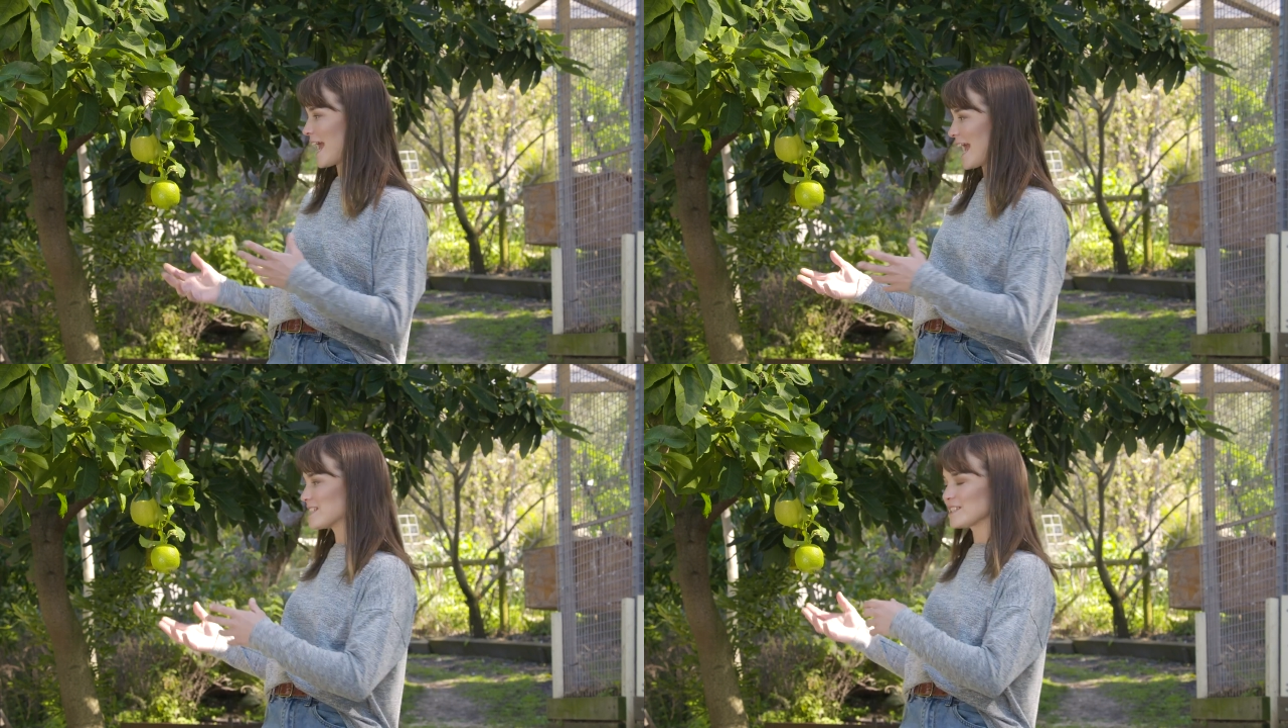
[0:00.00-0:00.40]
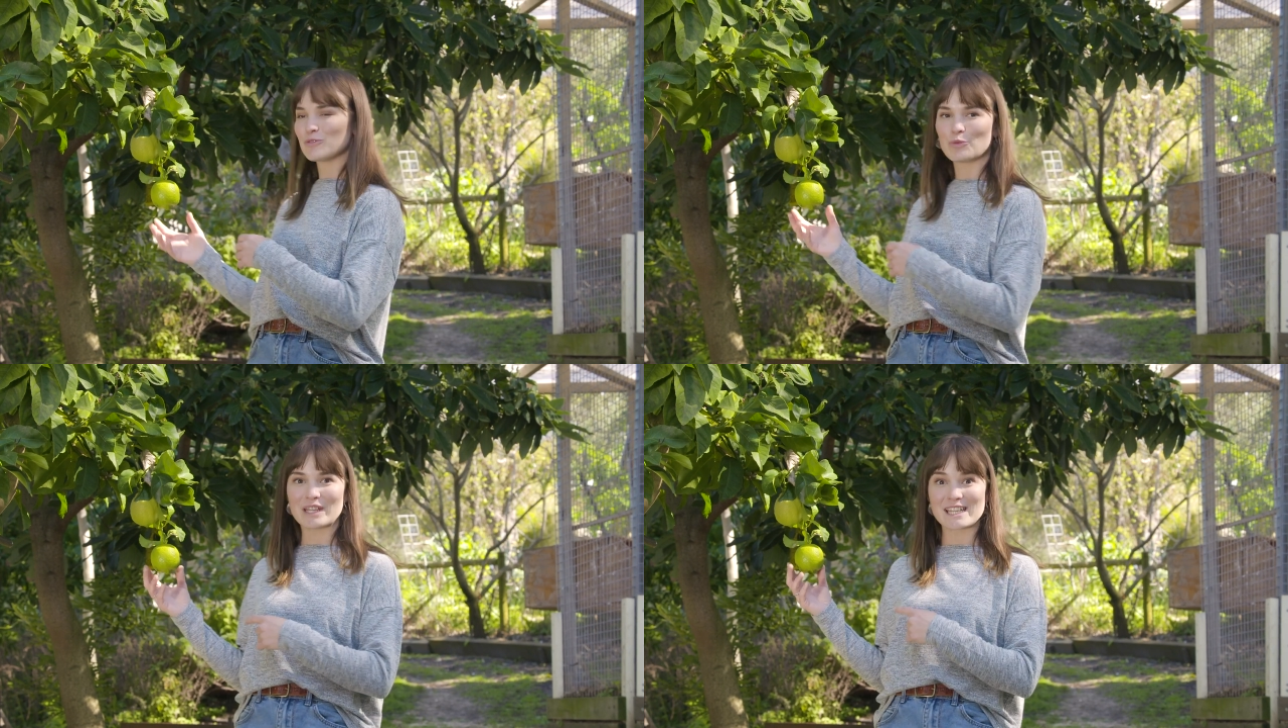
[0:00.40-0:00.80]
and
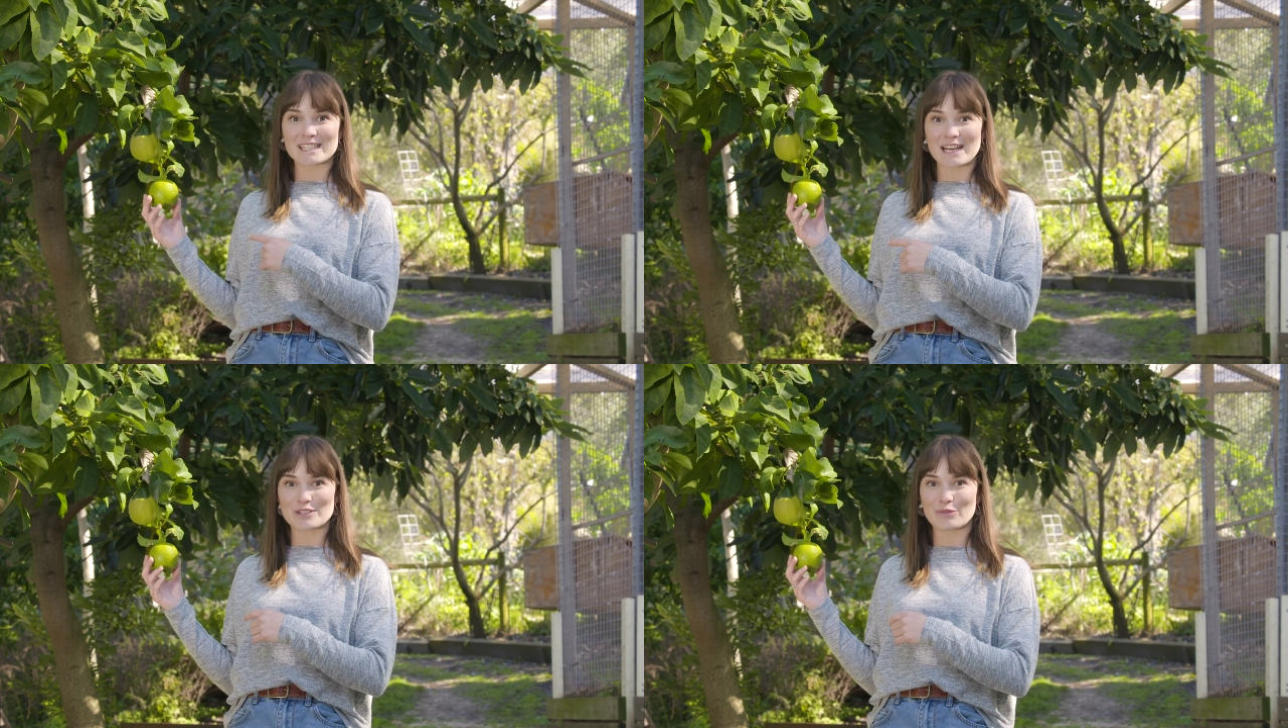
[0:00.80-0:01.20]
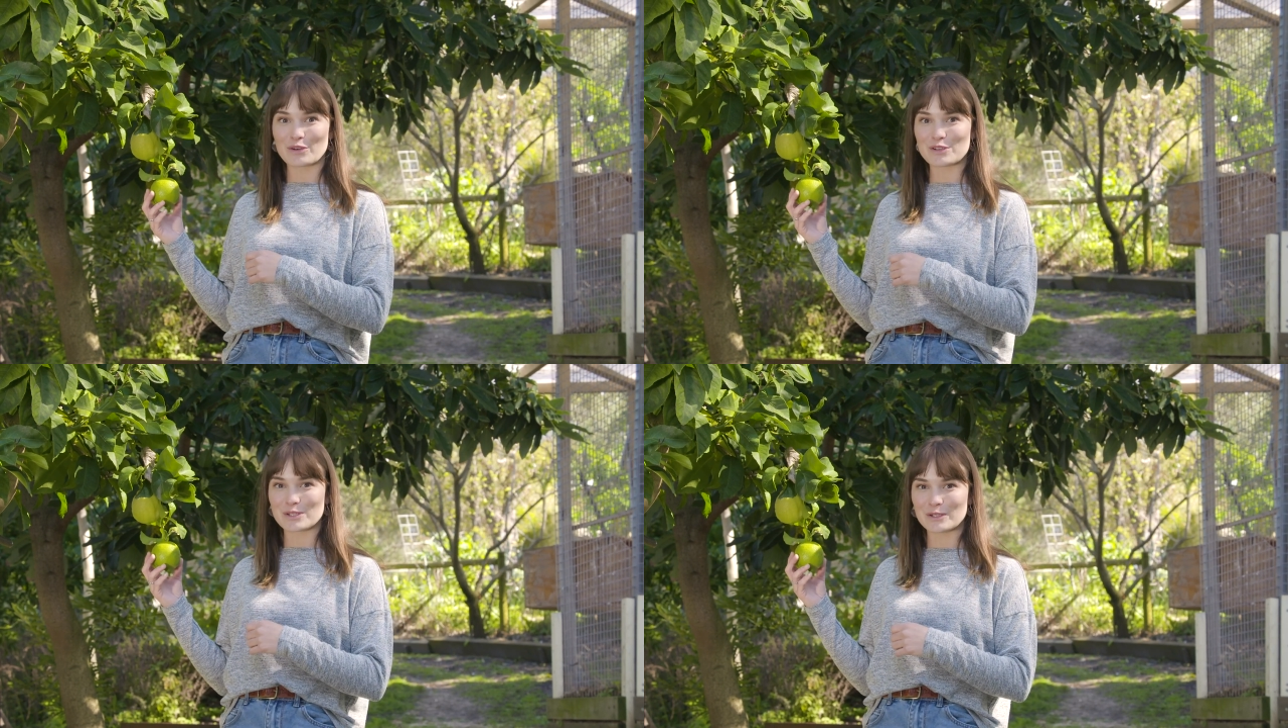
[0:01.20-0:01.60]
when they start to
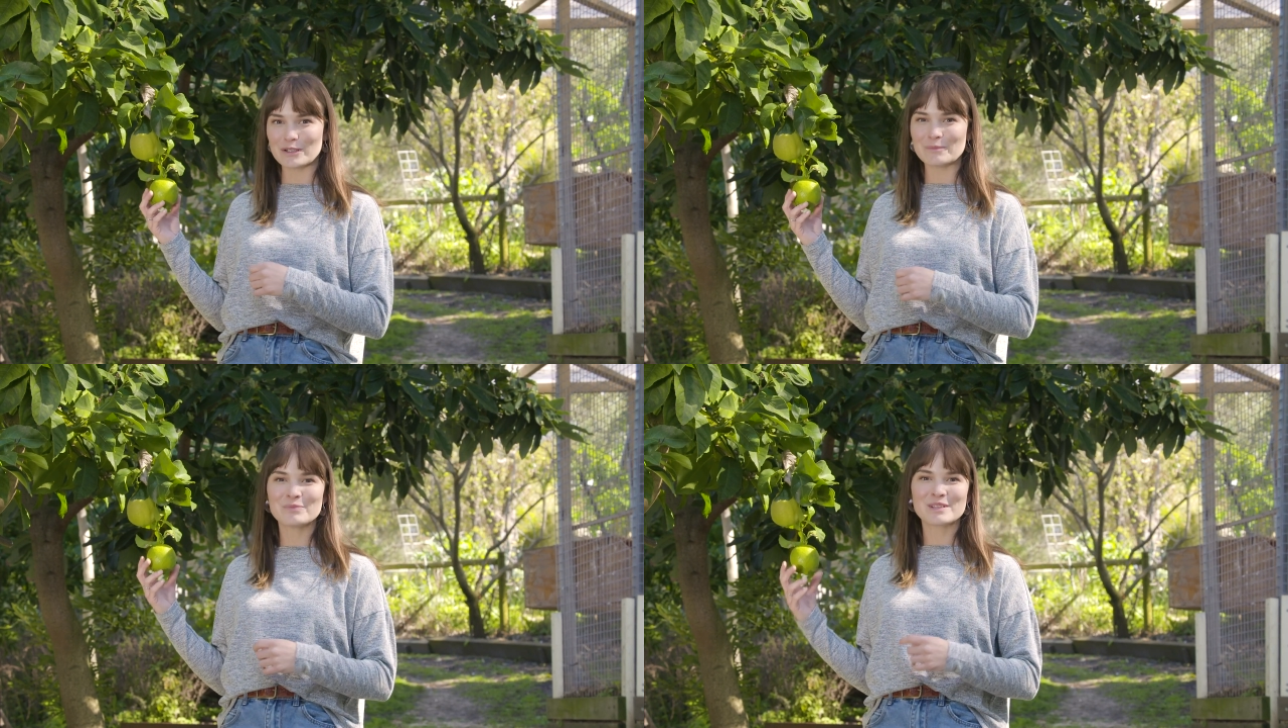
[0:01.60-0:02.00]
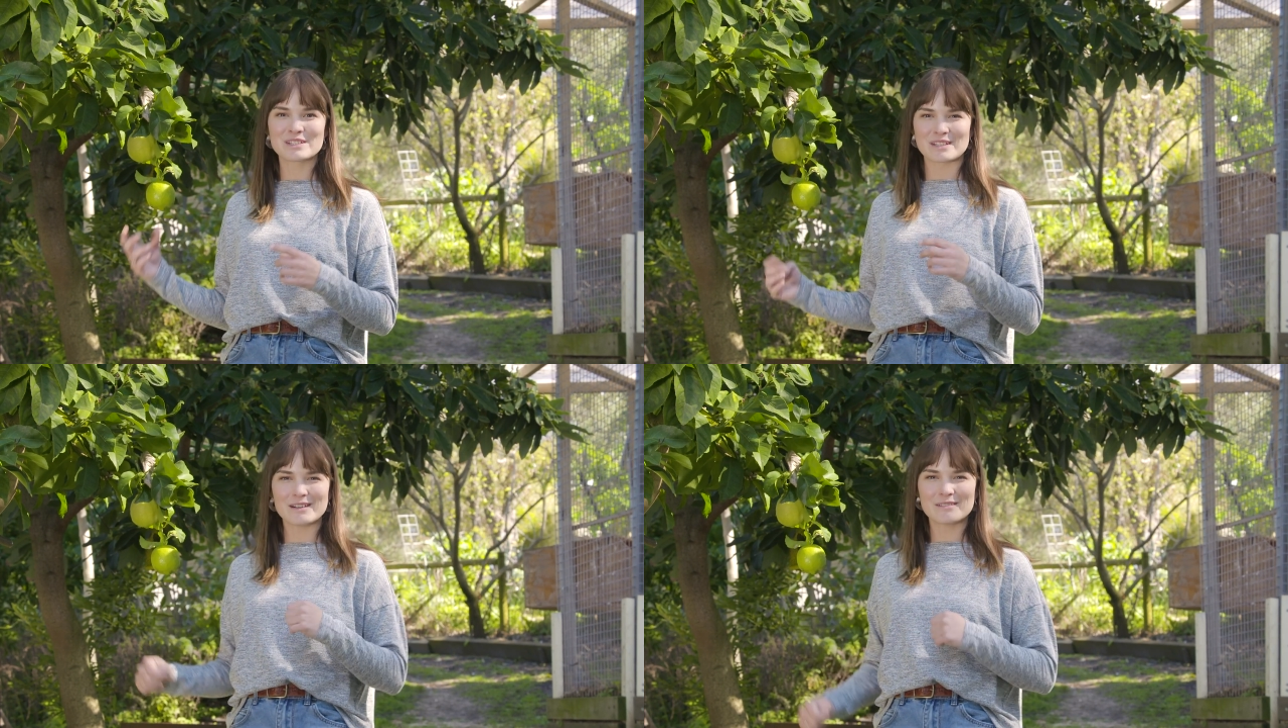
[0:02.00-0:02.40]
fruit too.
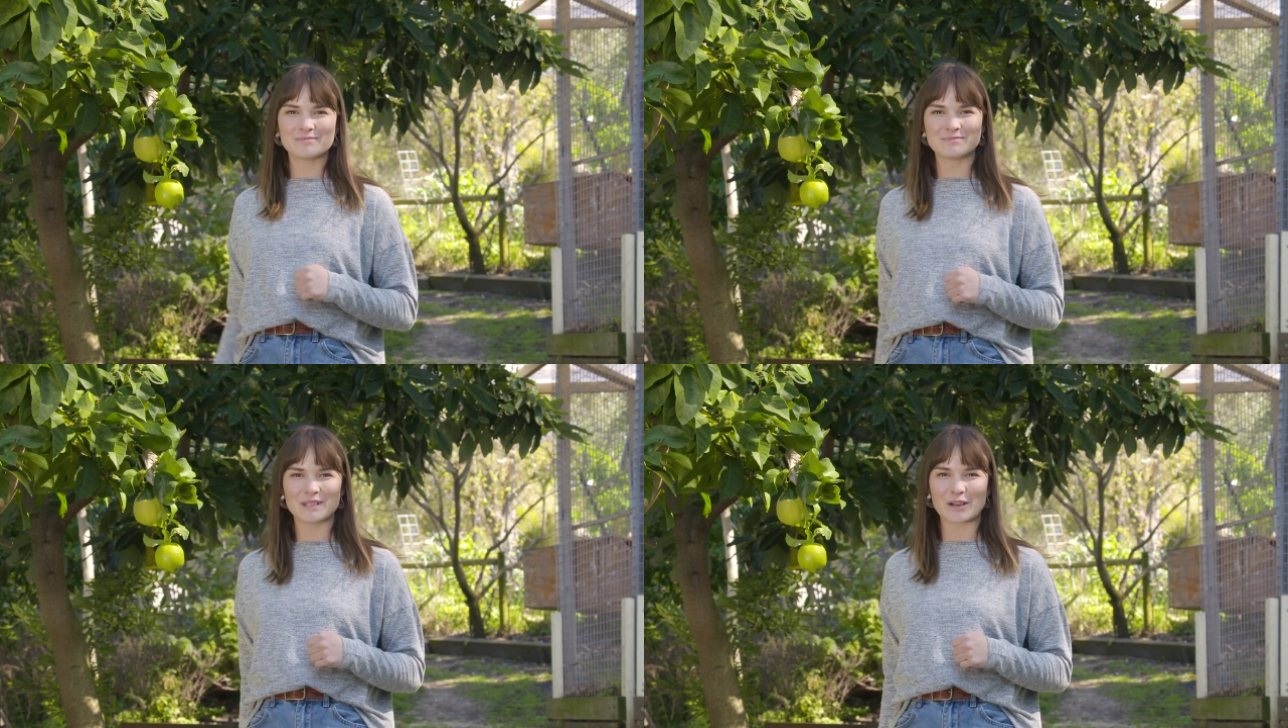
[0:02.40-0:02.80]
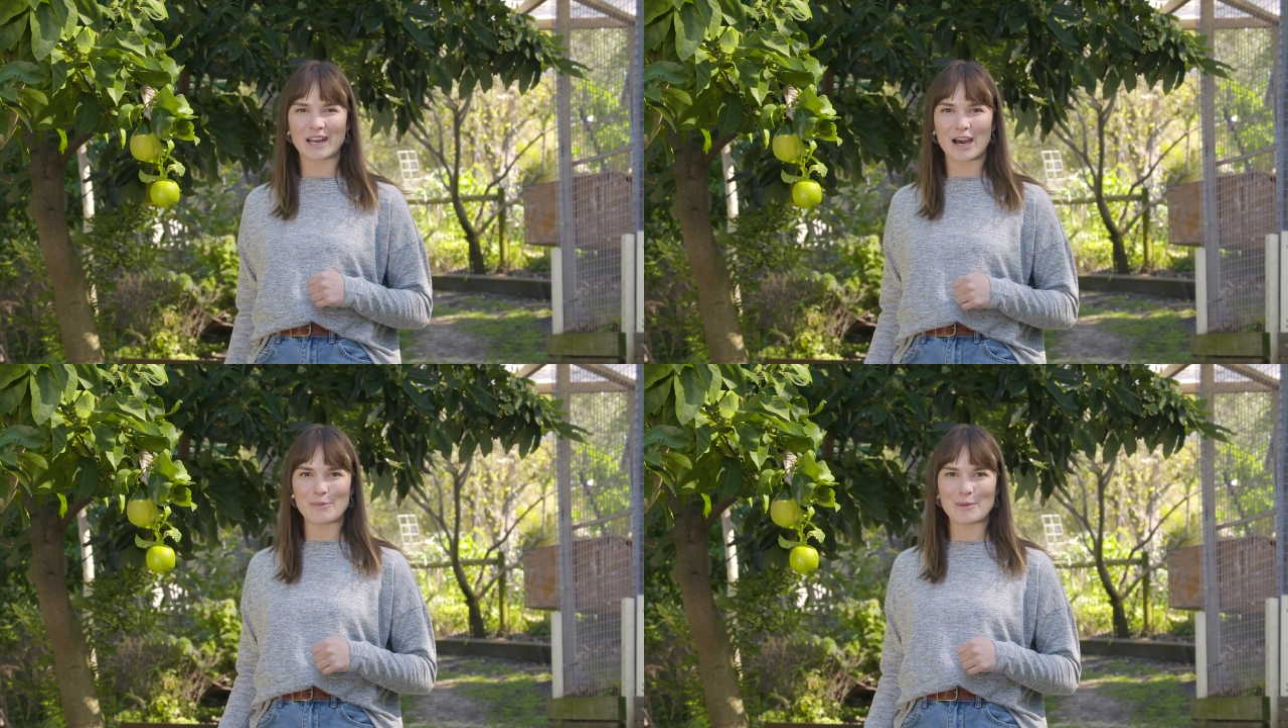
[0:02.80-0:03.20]
So I'm going
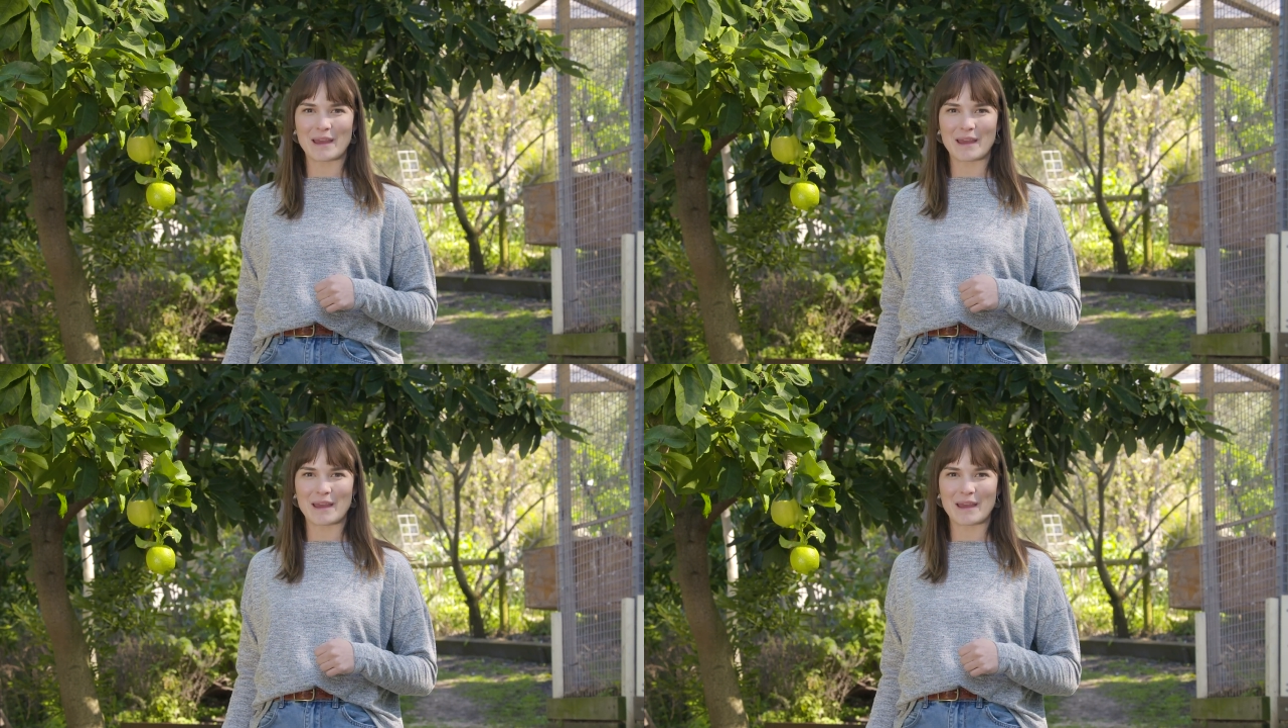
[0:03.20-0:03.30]
to help him